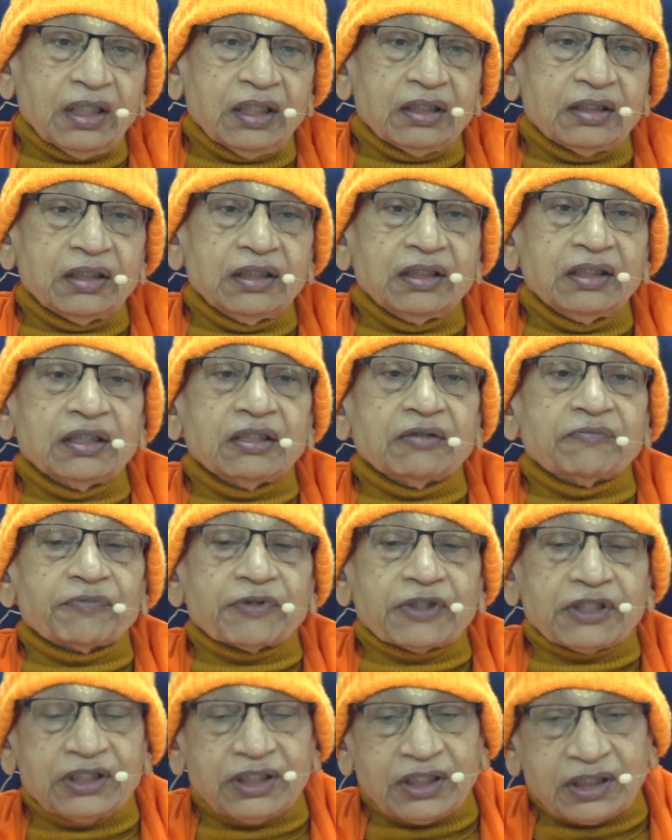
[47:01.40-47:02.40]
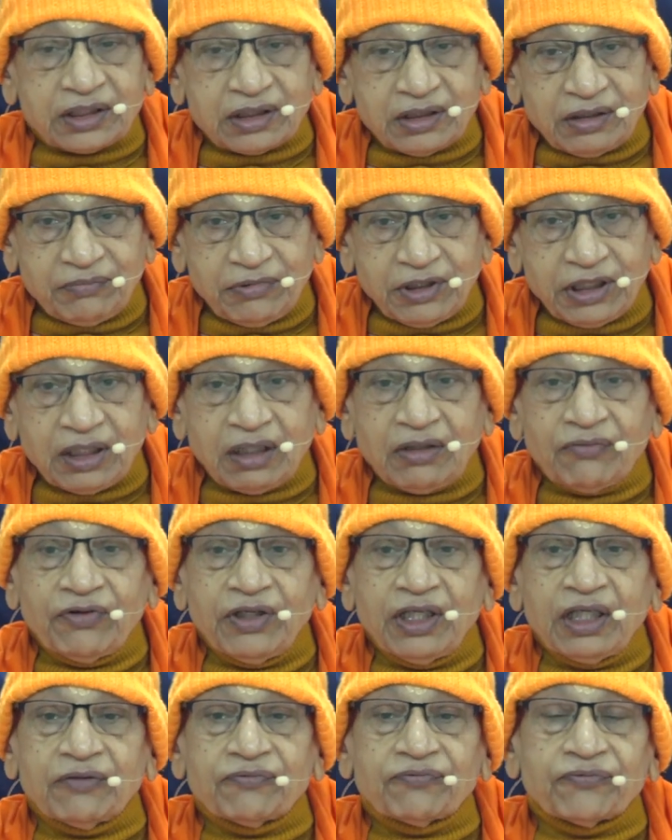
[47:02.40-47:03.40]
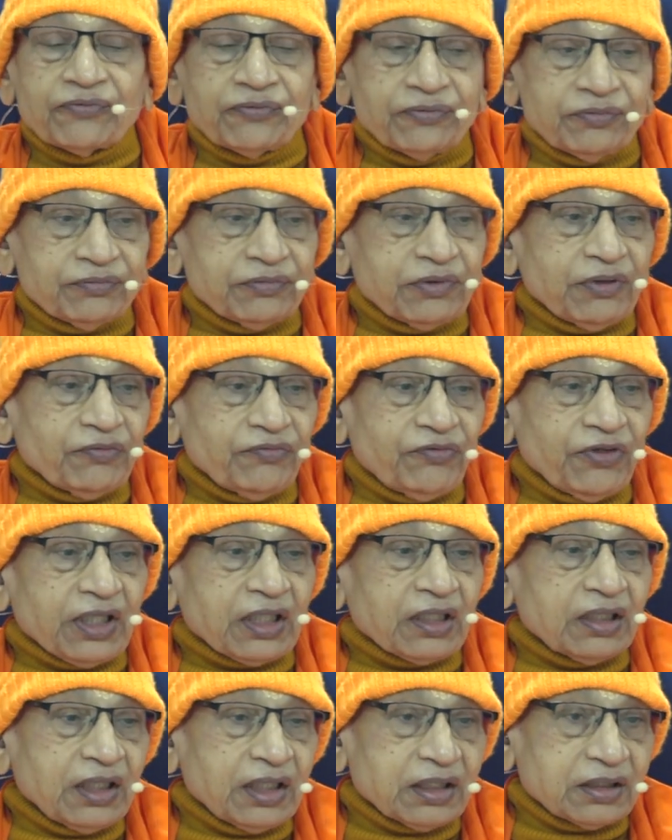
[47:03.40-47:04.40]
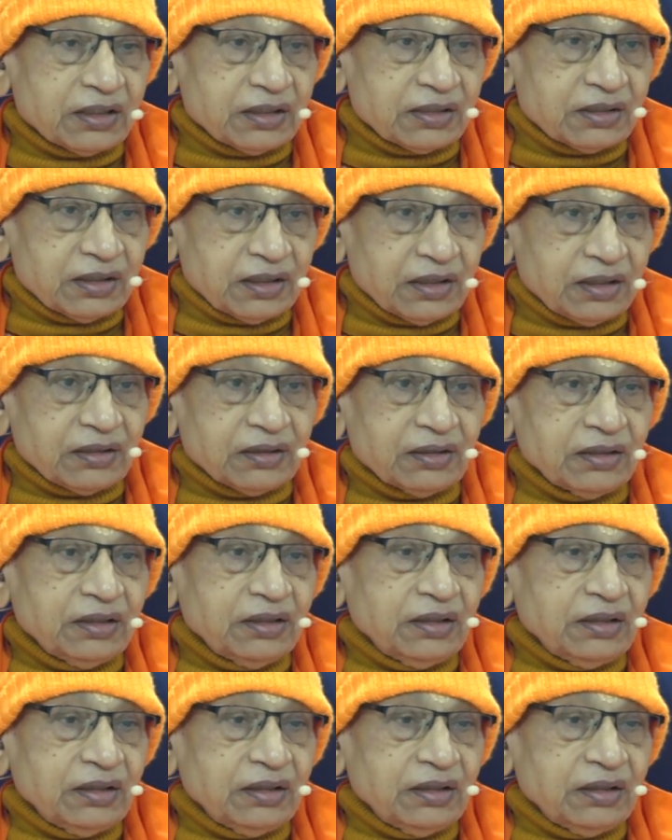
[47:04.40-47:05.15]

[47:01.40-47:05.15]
is indriya pratyaksha, but awareness is there.